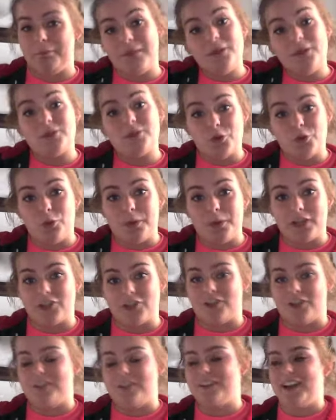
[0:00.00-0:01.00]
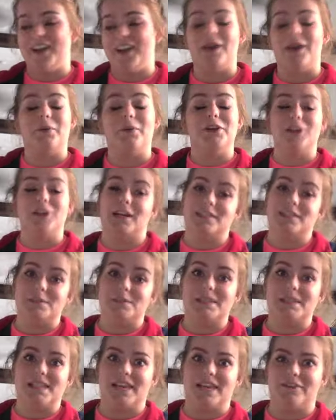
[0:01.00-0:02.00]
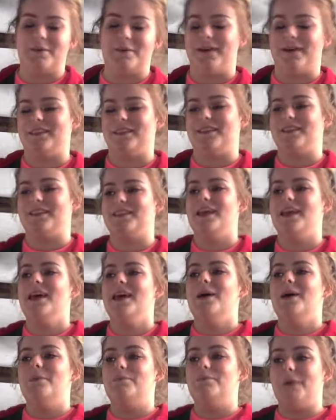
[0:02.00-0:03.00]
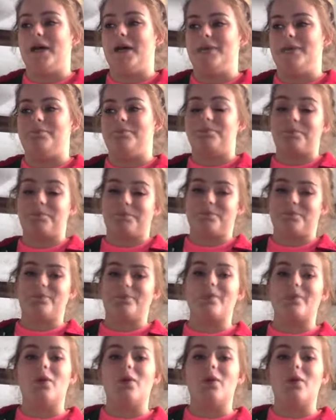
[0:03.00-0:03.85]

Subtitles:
It wasn't very smart, but it was a cool picture, okay? I want you guys to be safe about this.